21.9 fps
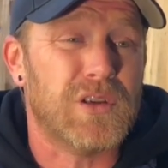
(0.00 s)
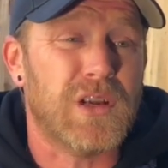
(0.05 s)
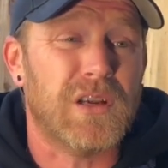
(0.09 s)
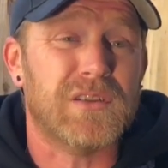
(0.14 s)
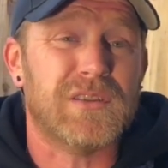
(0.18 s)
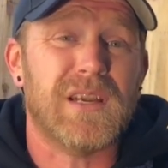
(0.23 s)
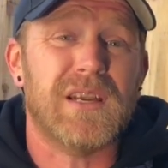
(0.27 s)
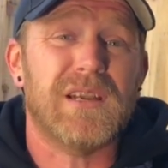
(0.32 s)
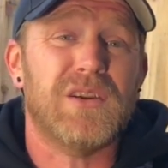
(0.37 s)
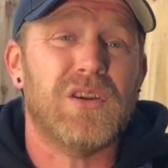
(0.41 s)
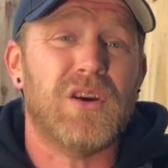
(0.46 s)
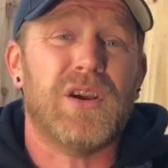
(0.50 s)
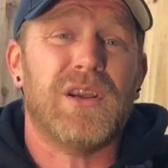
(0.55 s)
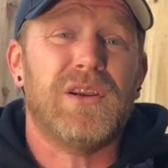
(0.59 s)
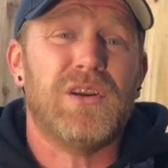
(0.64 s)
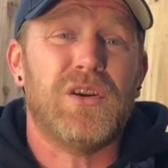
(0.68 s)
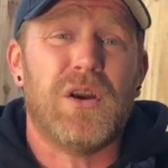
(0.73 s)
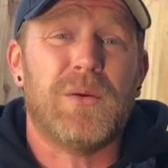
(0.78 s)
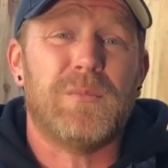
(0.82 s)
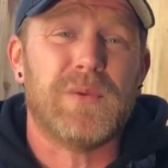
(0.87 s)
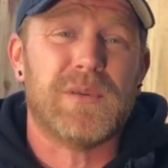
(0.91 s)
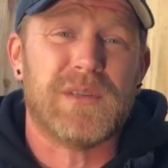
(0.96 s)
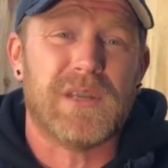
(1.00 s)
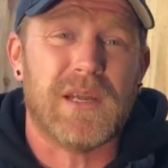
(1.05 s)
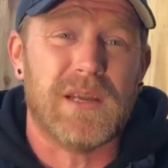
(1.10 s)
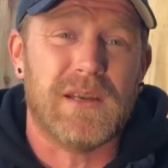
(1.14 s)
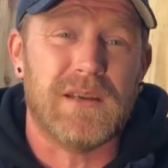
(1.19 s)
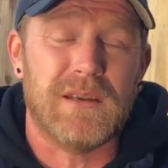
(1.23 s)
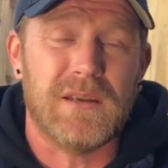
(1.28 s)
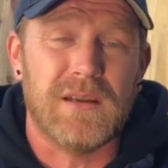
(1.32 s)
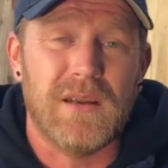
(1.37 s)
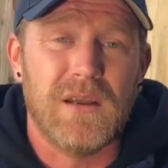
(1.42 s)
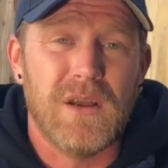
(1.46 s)
I'd say
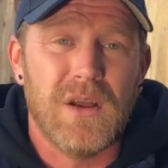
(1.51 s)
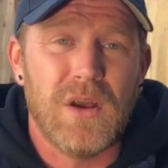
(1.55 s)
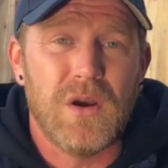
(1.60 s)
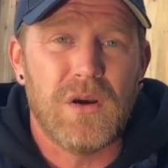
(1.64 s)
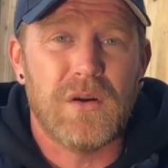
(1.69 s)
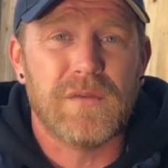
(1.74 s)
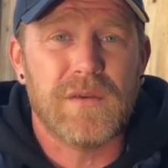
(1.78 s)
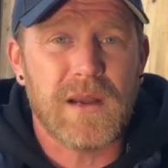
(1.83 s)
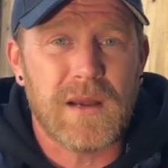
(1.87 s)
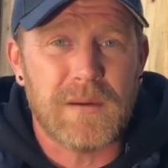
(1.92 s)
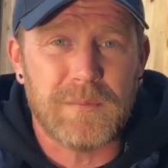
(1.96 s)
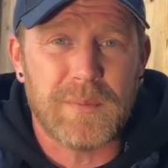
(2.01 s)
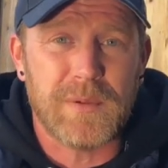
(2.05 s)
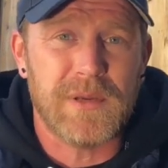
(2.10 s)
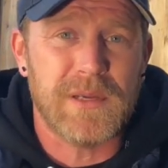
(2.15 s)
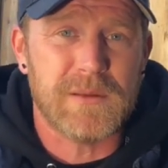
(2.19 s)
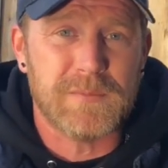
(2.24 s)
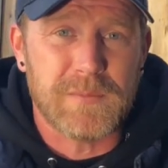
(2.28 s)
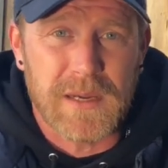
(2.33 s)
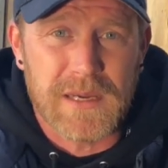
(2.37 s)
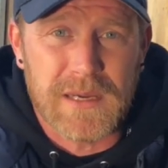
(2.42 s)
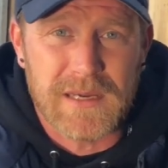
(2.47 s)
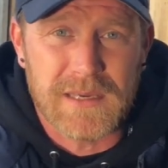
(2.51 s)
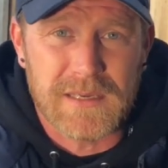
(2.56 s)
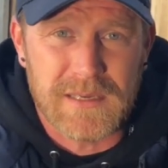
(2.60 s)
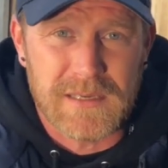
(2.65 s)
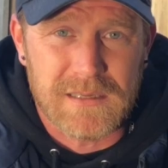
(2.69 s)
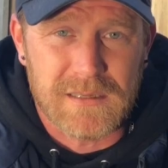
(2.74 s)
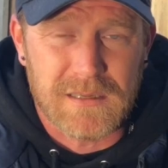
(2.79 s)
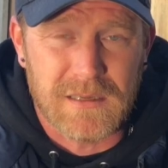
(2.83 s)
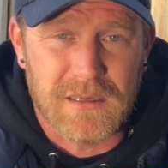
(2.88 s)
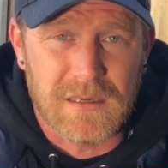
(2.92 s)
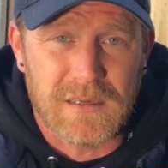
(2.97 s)
99% of companies making
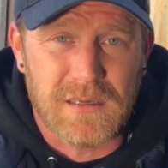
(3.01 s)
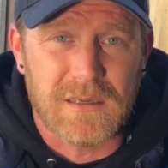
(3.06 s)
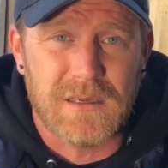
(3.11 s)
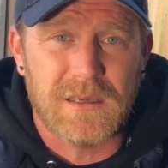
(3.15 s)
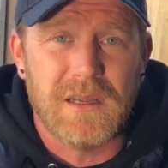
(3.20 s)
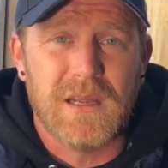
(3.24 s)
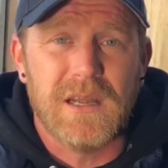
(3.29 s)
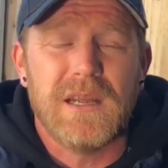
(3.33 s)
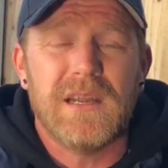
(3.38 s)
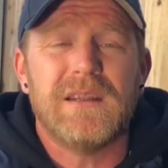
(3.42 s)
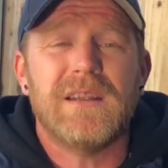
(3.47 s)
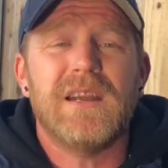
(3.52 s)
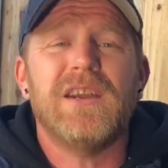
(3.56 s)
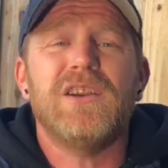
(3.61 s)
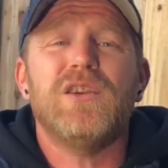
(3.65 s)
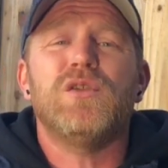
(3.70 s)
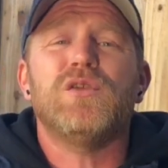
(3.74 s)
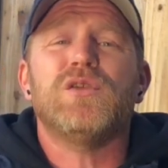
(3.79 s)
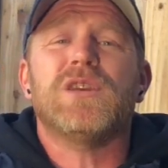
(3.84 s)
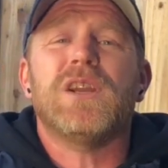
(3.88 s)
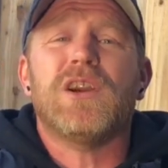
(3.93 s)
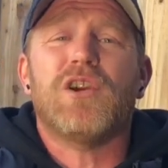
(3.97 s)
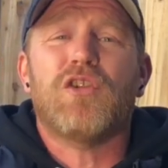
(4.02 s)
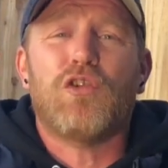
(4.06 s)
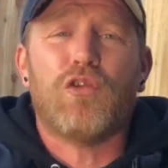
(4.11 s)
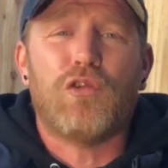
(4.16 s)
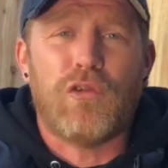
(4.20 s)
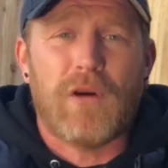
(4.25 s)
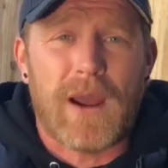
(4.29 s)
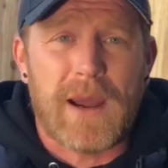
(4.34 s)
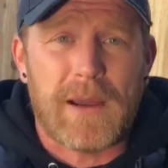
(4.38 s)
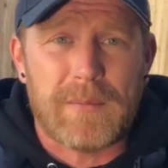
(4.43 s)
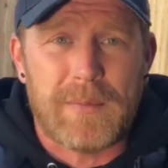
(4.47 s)
distillate, they're using
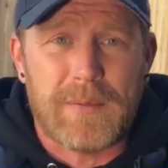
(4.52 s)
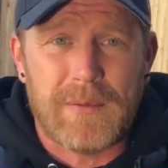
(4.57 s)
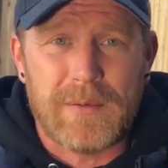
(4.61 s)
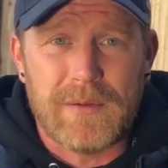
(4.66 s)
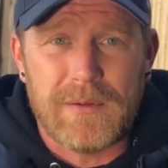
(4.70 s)
crap.